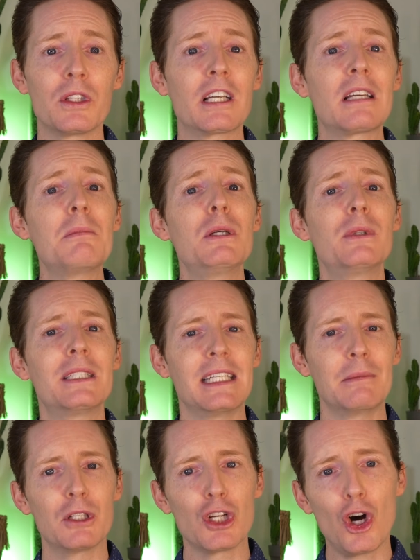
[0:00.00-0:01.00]
that can be
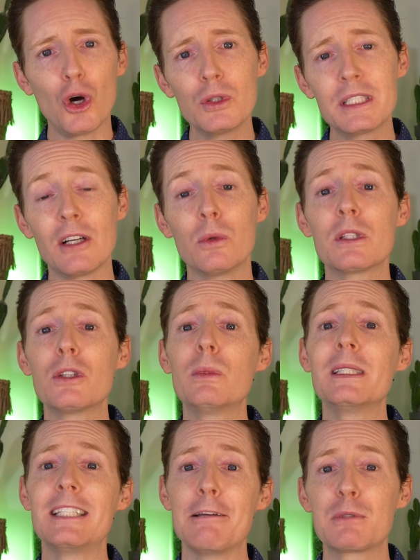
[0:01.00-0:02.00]
redeemed at a hotel with a
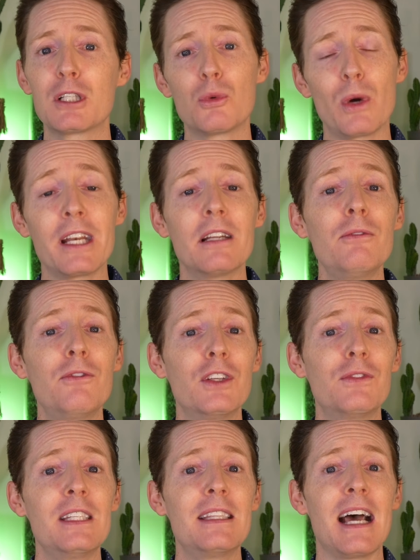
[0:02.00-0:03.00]
redemption rate of
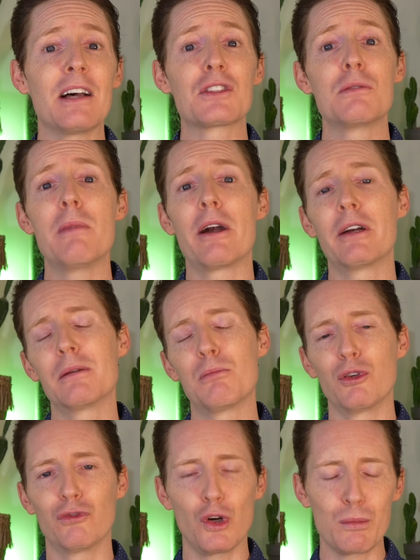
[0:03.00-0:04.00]
50,000 Marriott
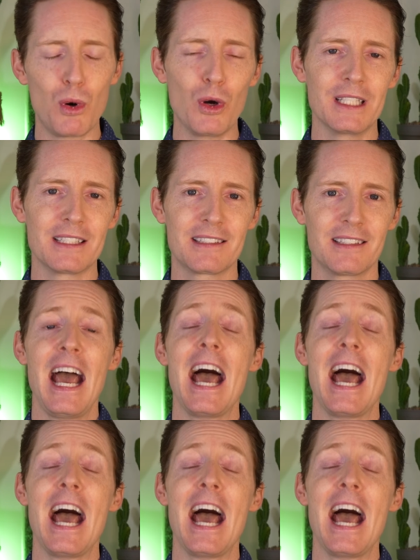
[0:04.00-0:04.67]
Bonvoy points.